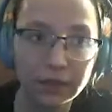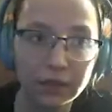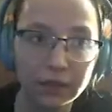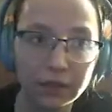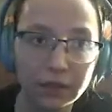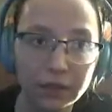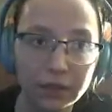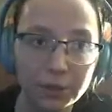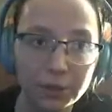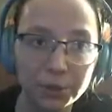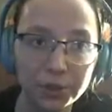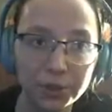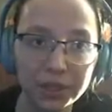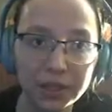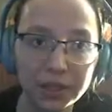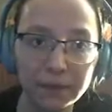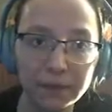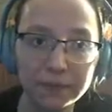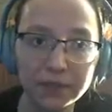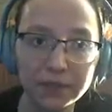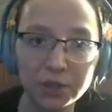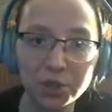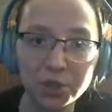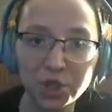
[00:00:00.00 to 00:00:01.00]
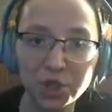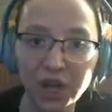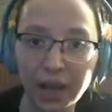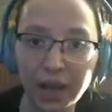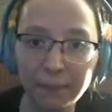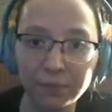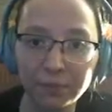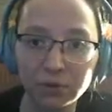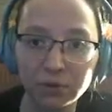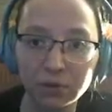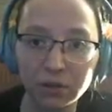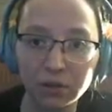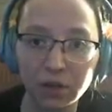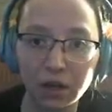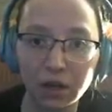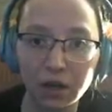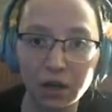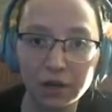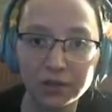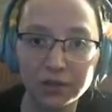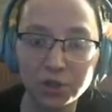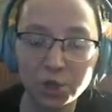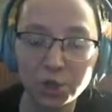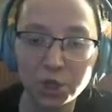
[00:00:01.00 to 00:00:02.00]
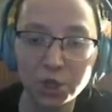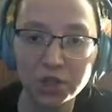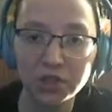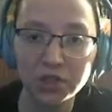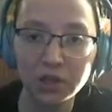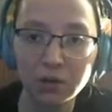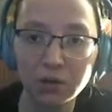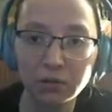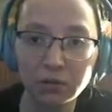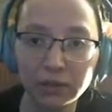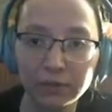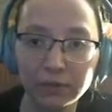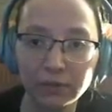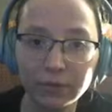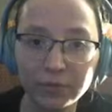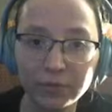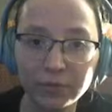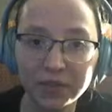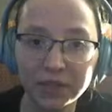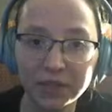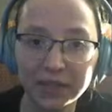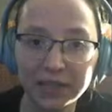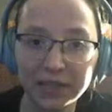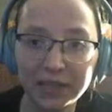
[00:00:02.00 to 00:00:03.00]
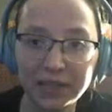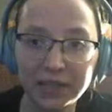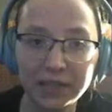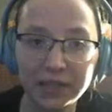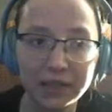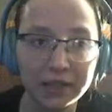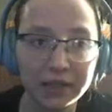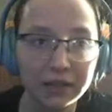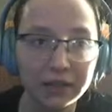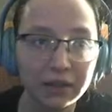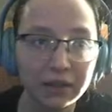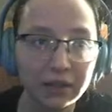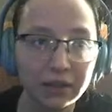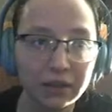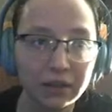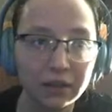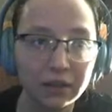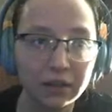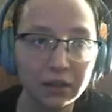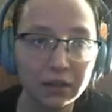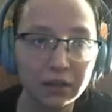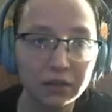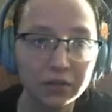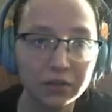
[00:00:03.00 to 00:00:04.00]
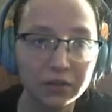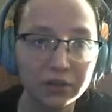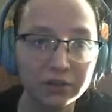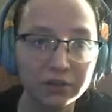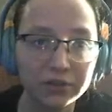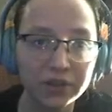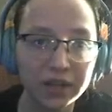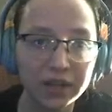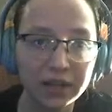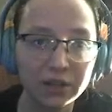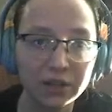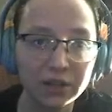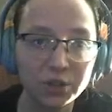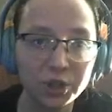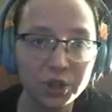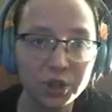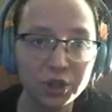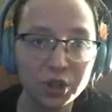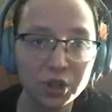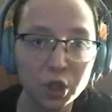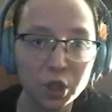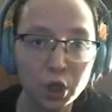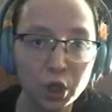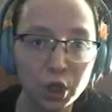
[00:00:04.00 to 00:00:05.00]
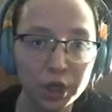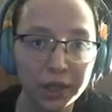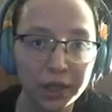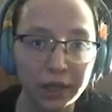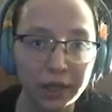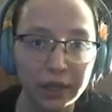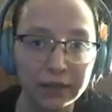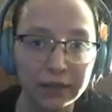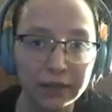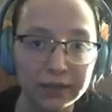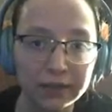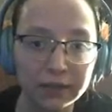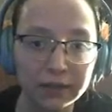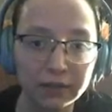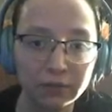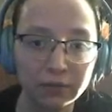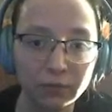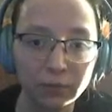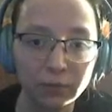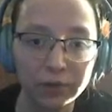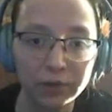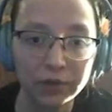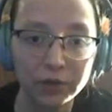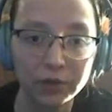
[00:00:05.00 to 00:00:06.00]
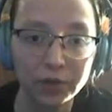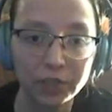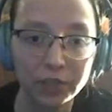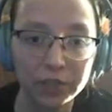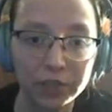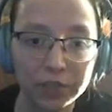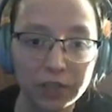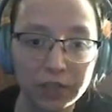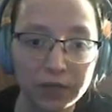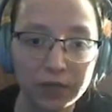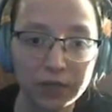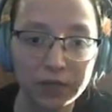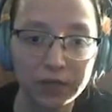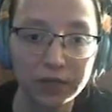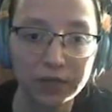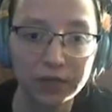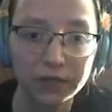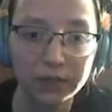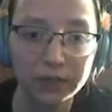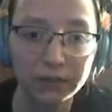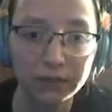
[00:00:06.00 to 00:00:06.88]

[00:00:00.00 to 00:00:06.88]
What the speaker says: She keeps the chapel locked. She's the only one with a key. So you're saying she took it. What did she take?